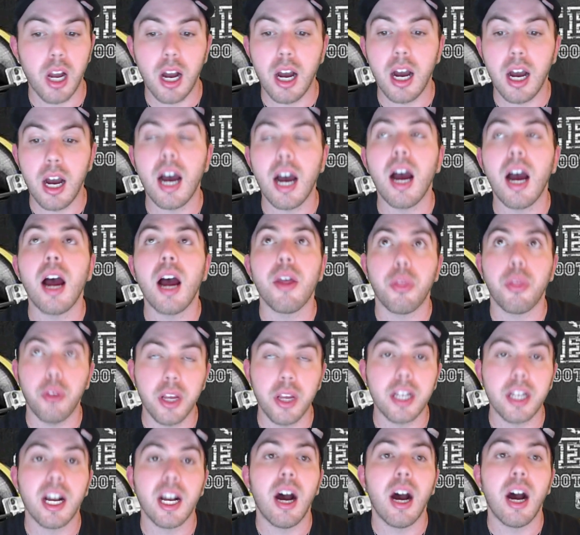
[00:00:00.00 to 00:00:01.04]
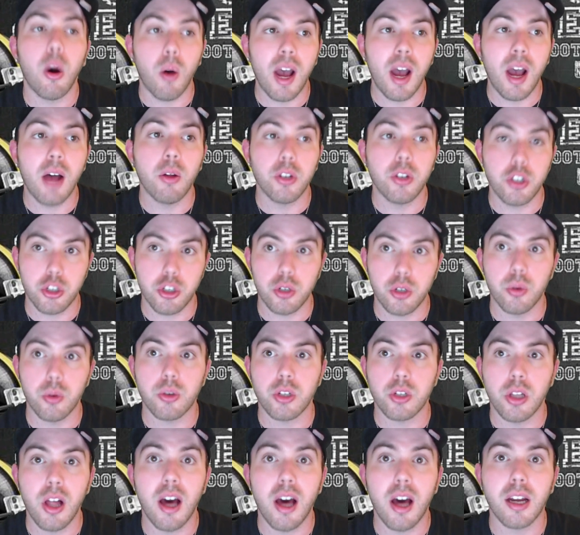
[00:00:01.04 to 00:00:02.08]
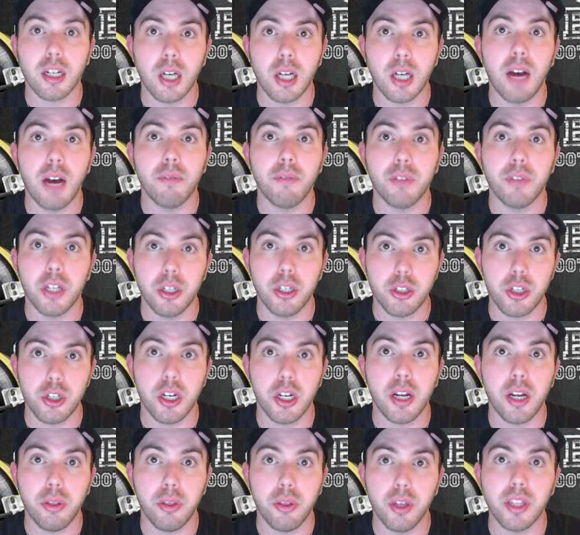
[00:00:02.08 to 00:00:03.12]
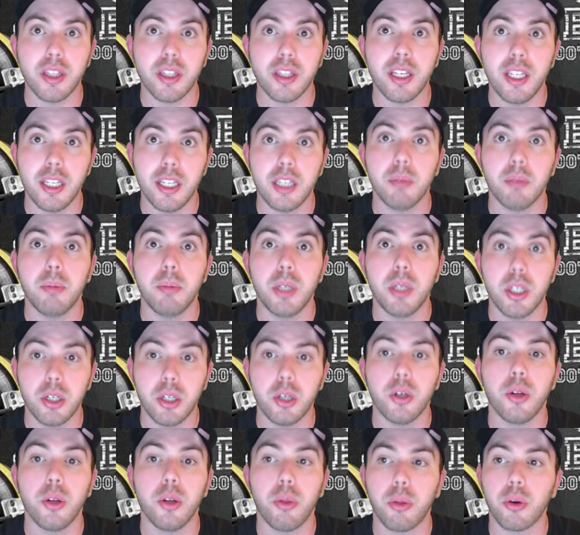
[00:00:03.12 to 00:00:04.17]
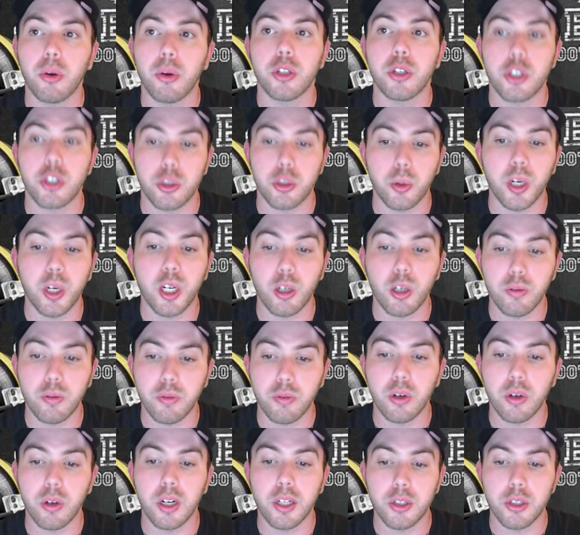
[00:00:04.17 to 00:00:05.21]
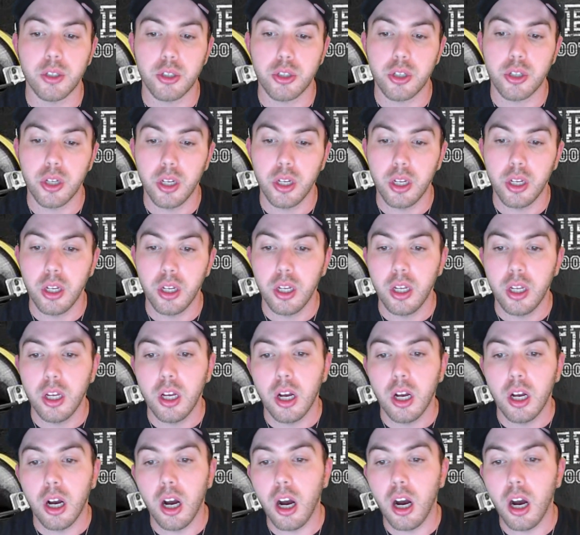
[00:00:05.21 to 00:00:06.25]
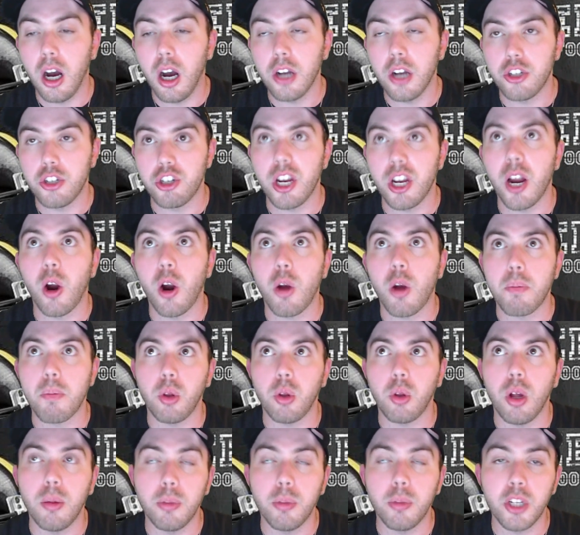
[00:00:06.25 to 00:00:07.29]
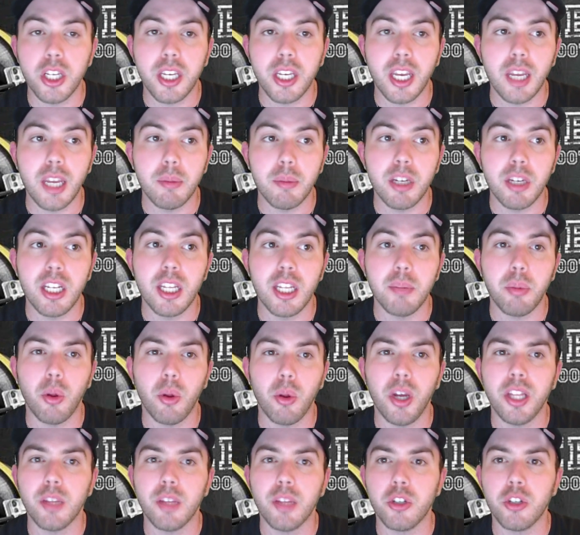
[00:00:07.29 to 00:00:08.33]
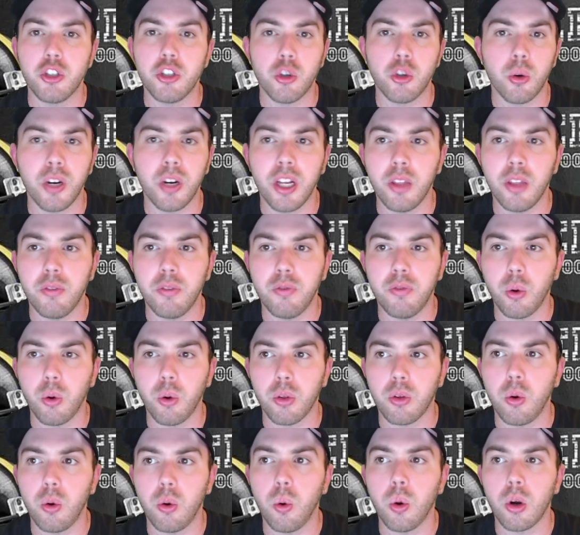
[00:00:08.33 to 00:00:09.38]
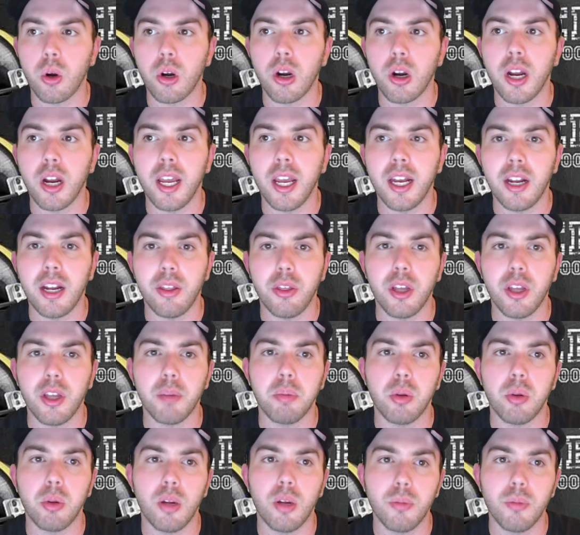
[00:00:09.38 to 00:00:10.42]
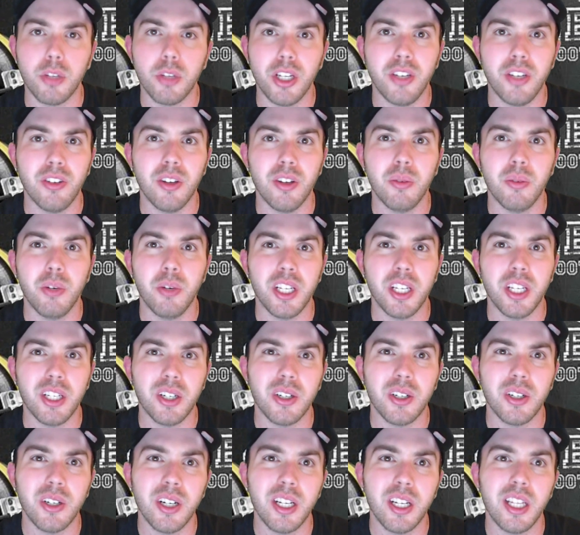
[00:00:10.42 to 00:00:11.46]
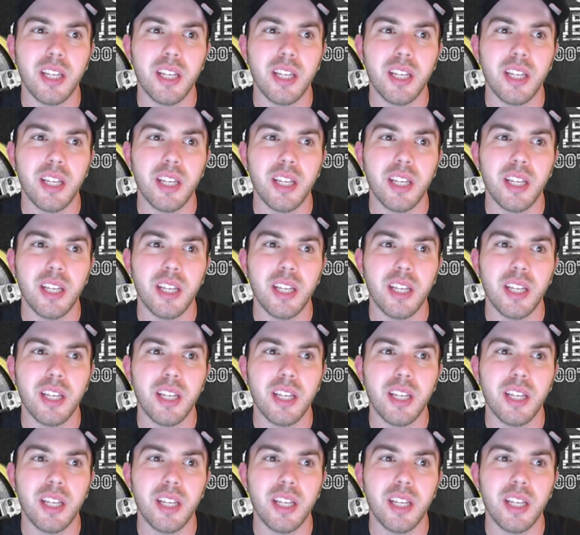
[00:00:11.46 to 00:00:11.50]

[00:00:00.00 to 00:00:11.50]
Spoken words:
I think Kyle Allen shows a lot of confidence, and I think that he can be a good third stringer for us. J.R. Plumlee came in. He played the majority of the fourth quarter, and I think Plumlee did what he could.